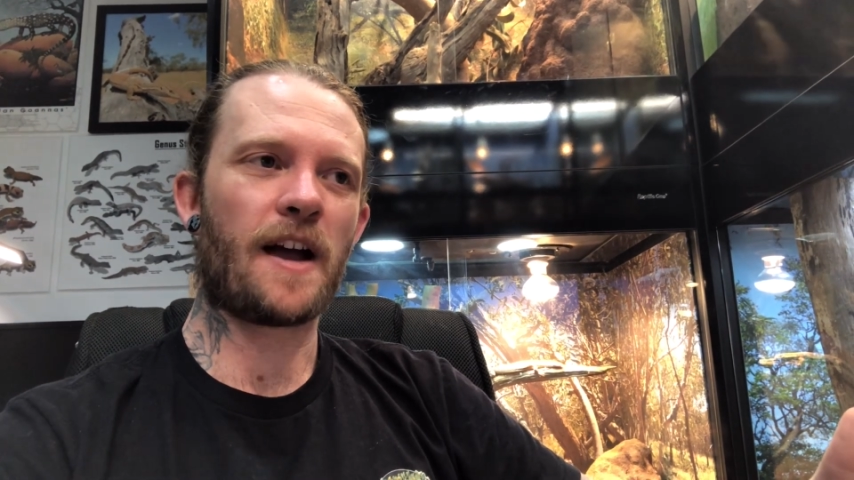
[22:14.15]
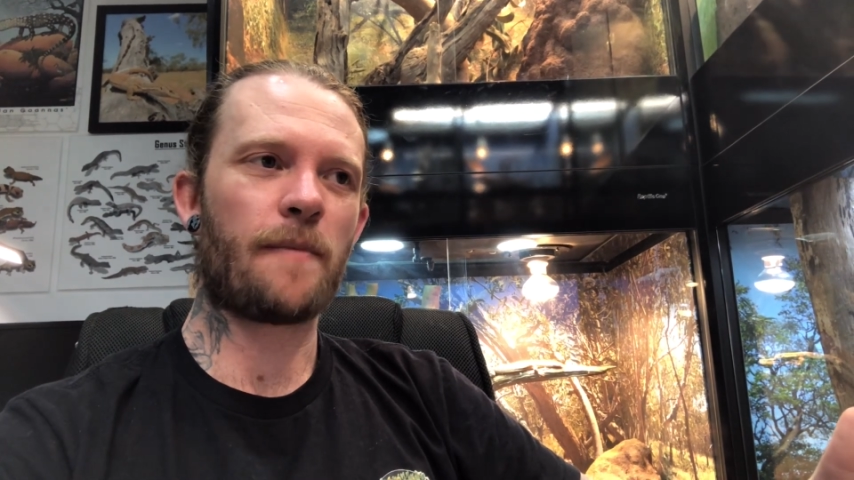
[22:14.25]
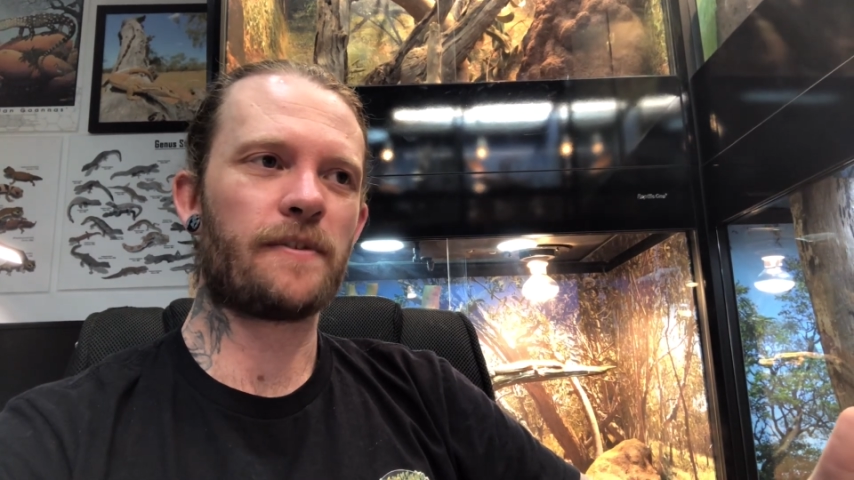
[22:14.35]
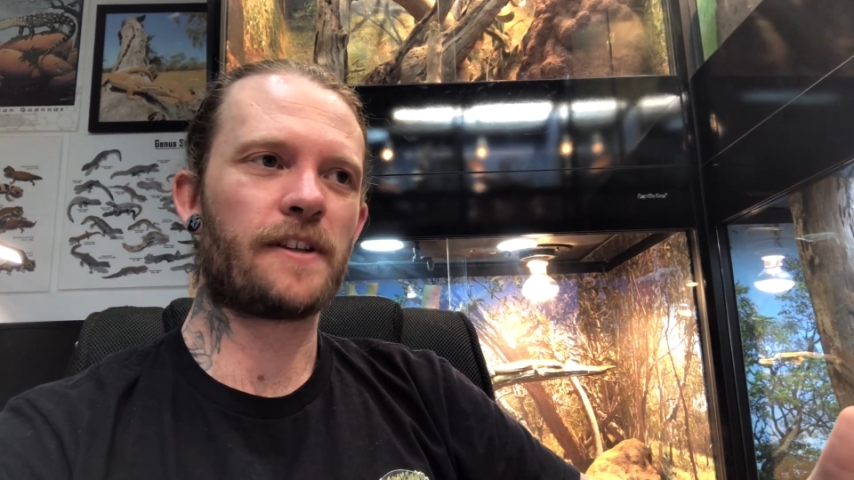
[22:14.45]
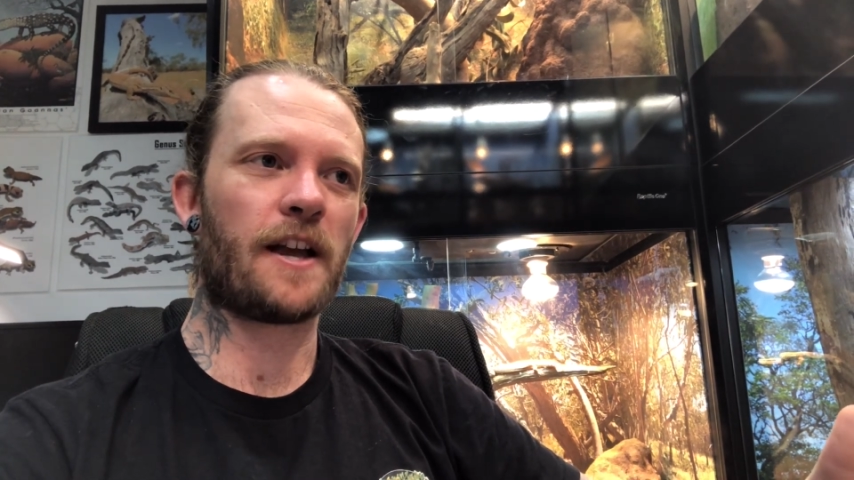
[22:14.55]

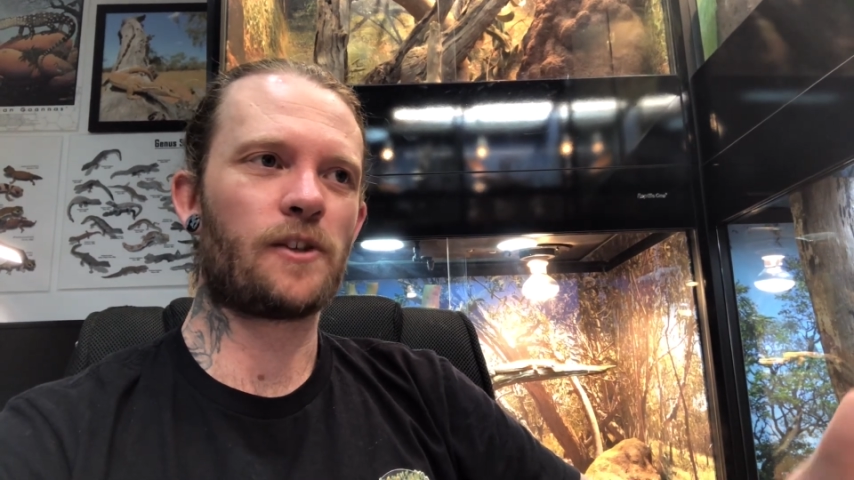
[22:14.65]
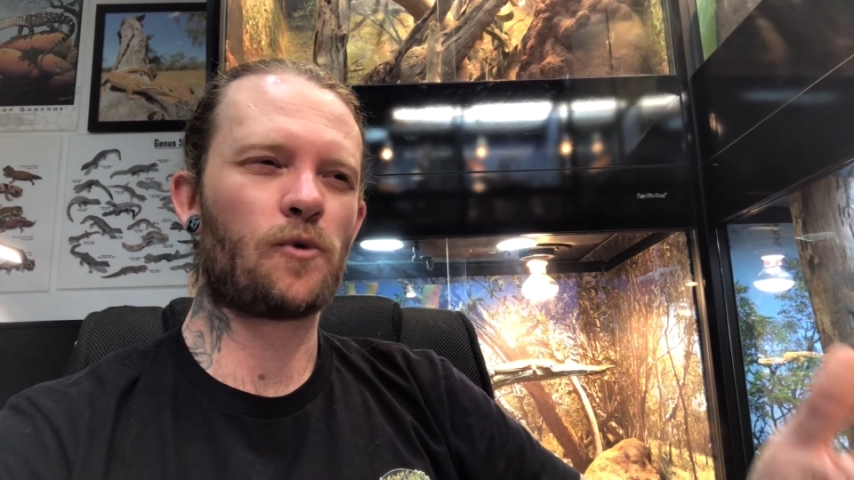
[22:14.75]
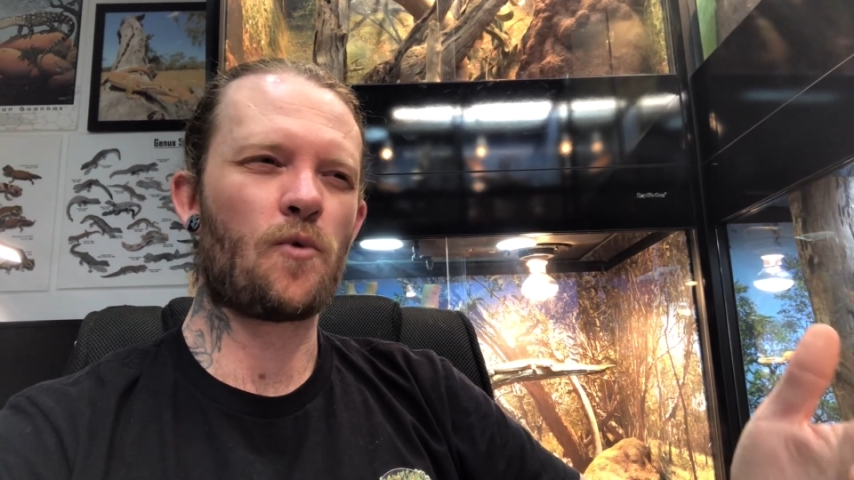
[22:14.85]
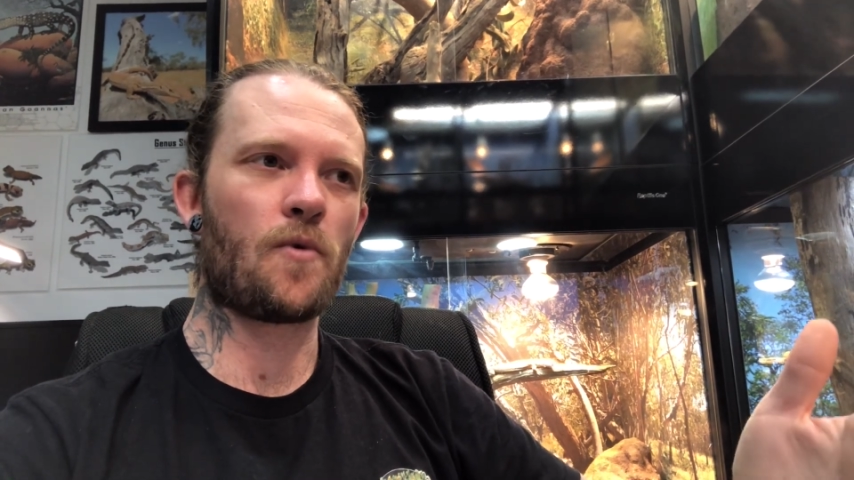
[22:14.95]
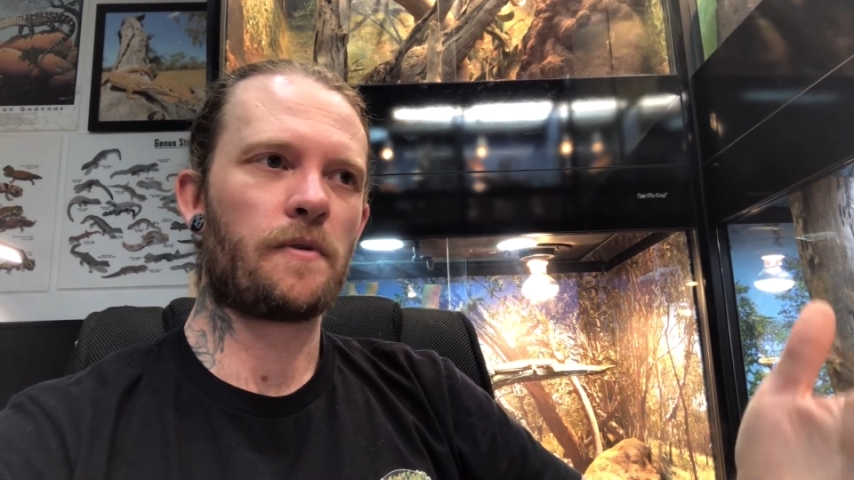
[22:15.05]
habitats
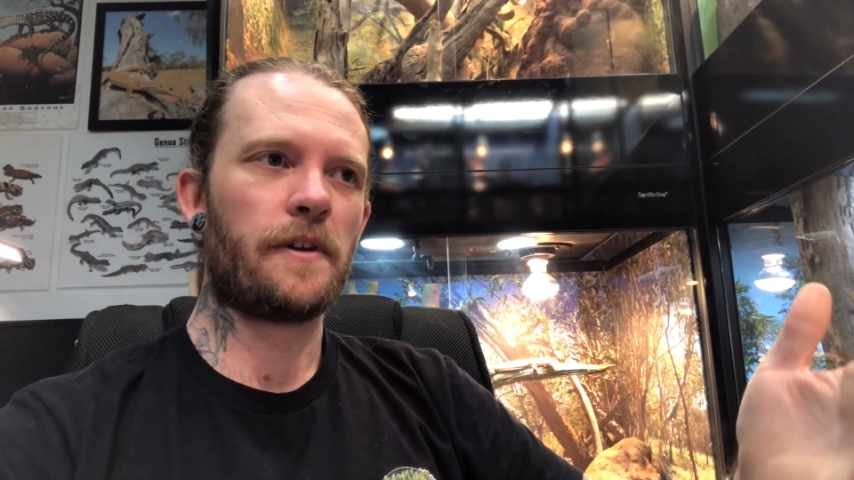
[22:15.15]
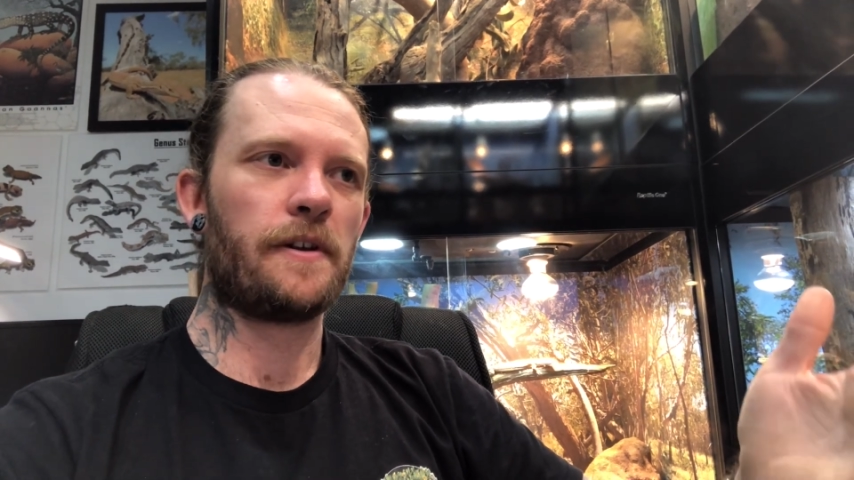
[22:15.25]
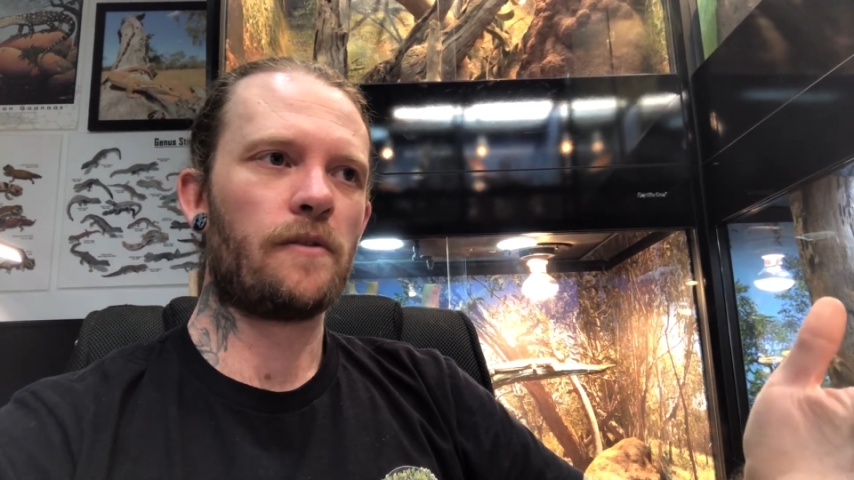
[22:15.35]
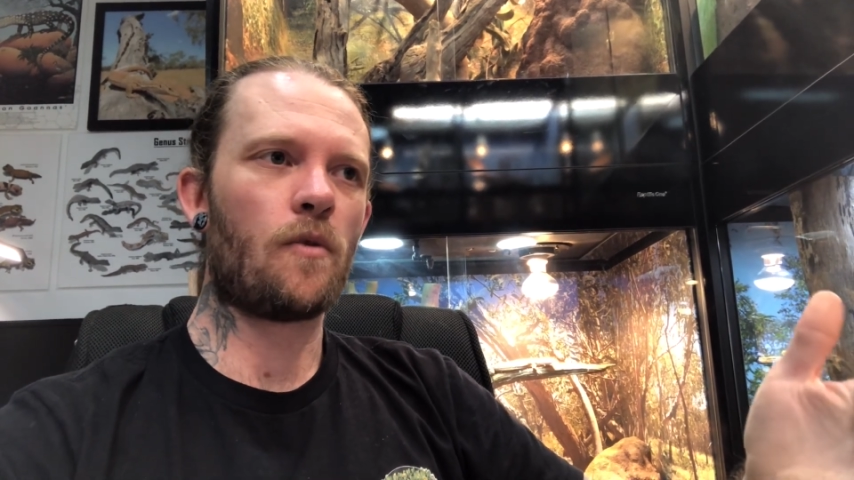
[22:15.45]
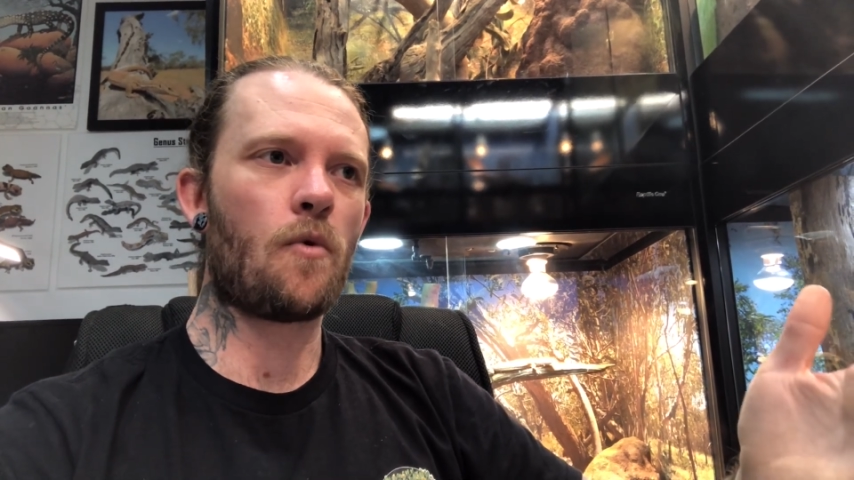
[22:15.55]

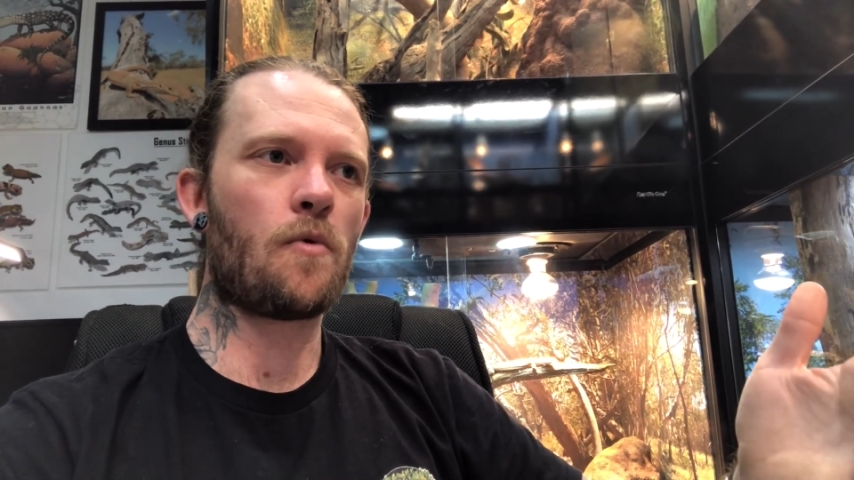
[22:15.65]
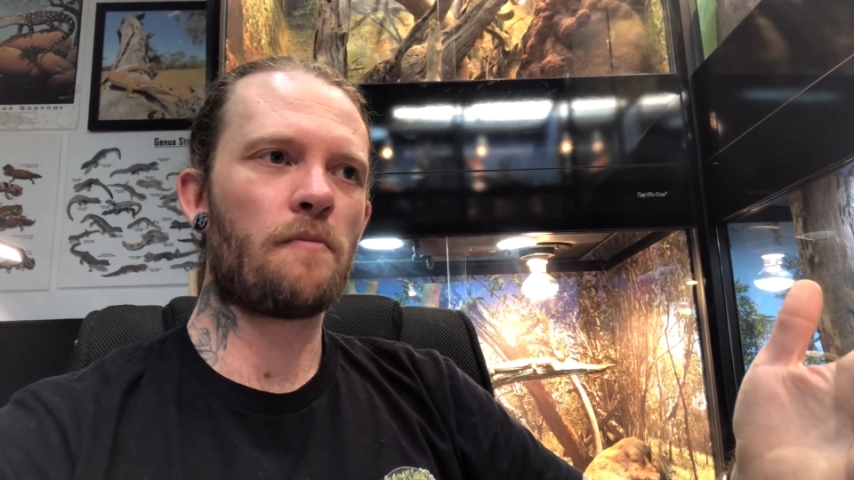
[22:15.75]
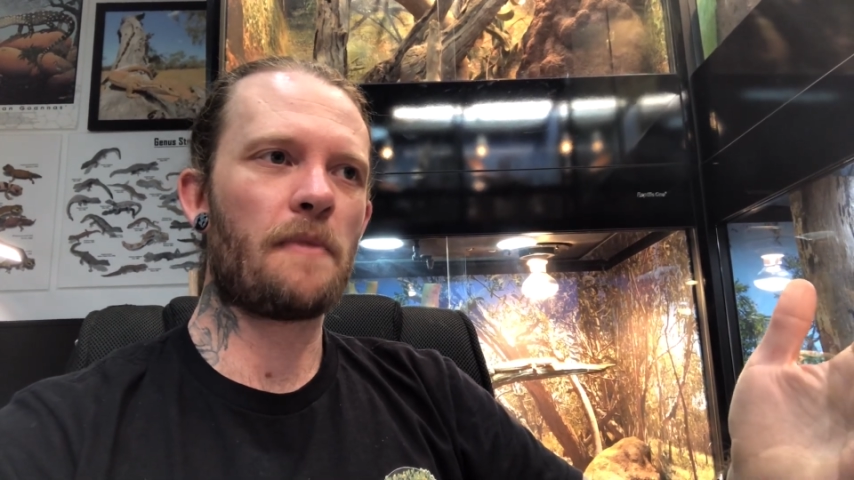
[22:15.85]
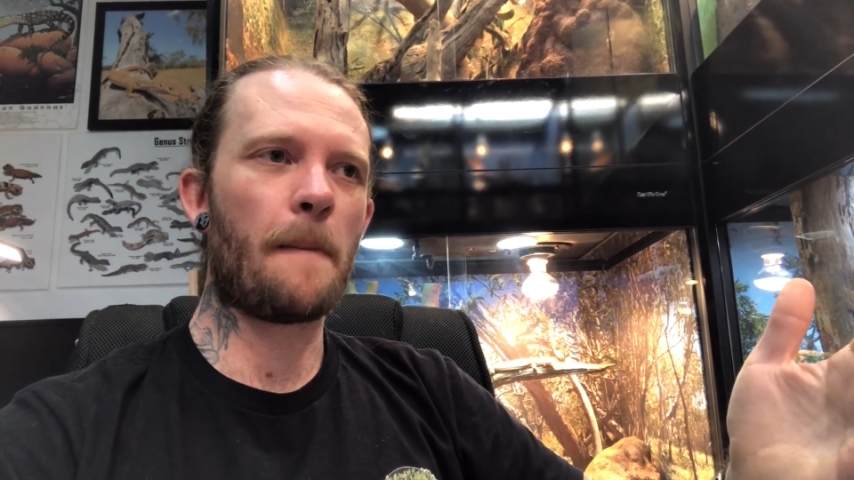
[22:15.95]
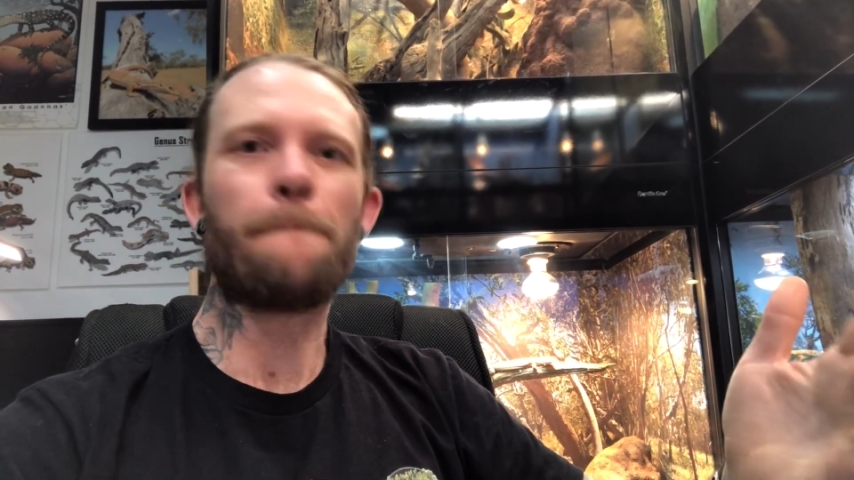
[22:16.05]
or